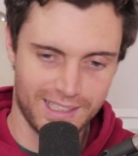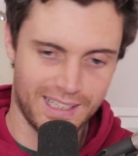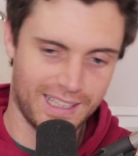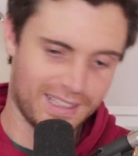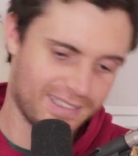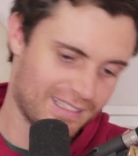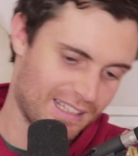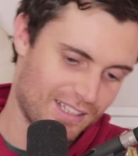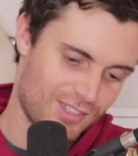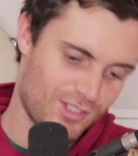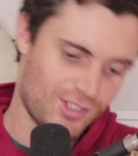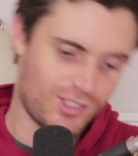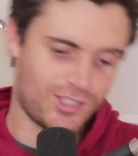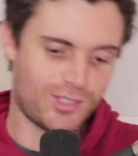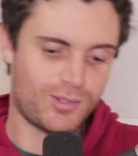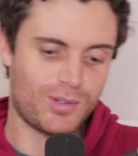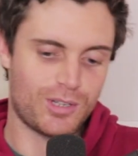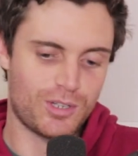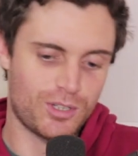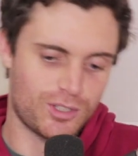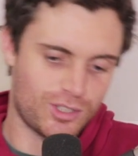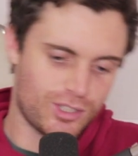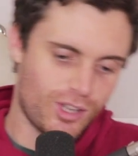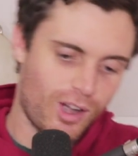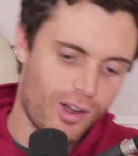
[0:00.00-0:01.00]
And they just squeal,
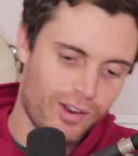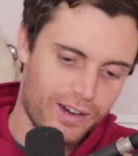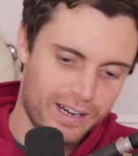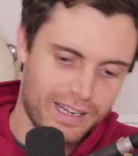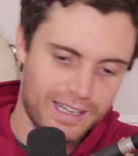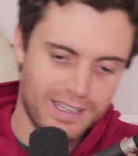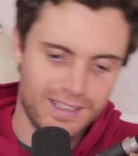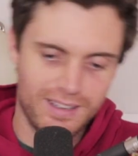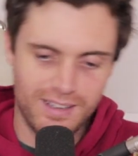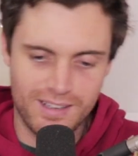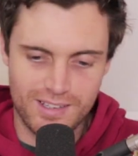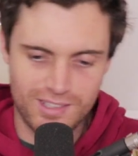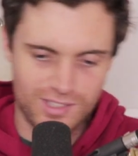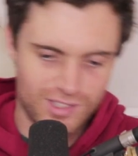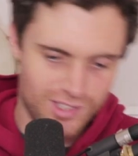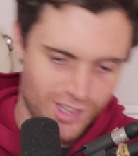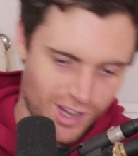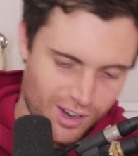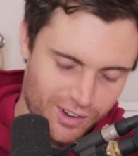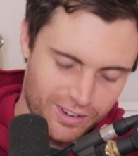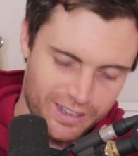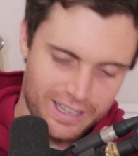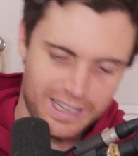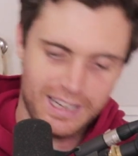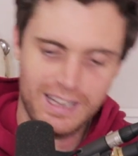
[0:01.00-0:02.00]
sorry.
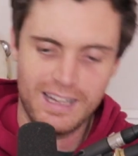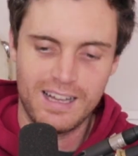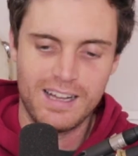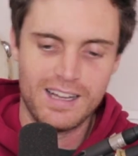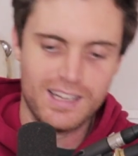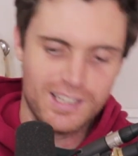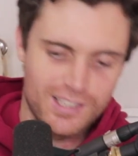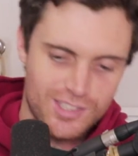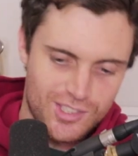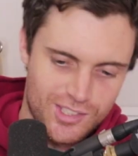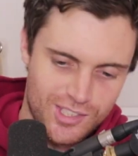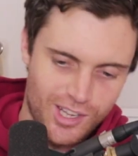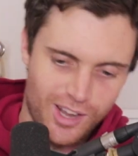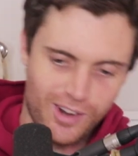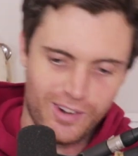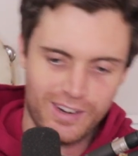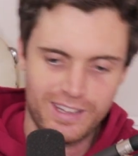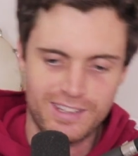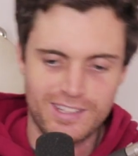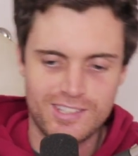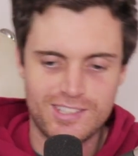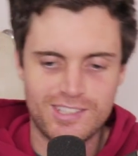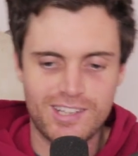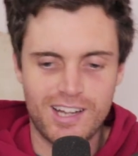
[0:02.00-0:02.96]
This